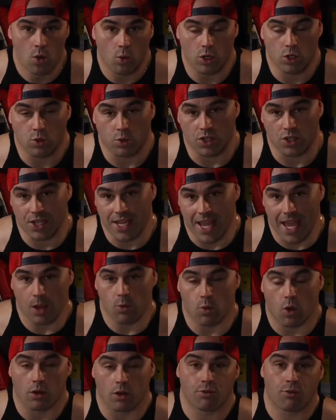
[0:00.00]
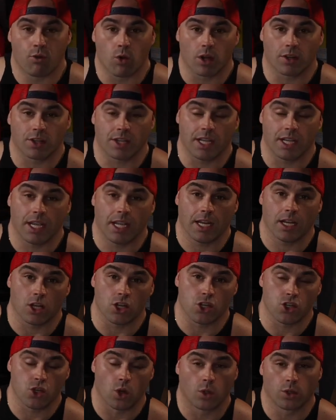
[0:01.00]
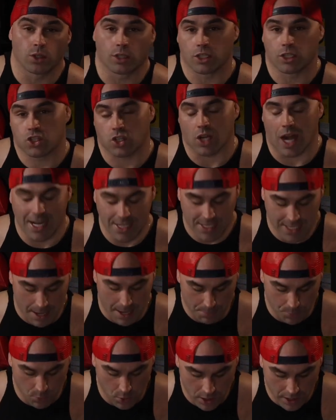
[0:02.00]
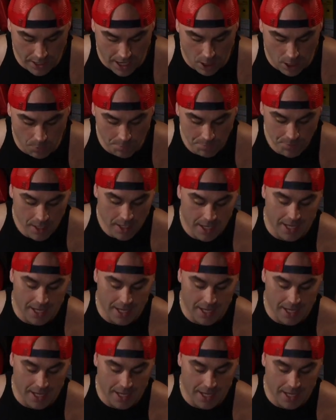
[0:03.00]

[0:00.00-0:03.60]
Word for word: which was day 114, a shoulder and tricep workout.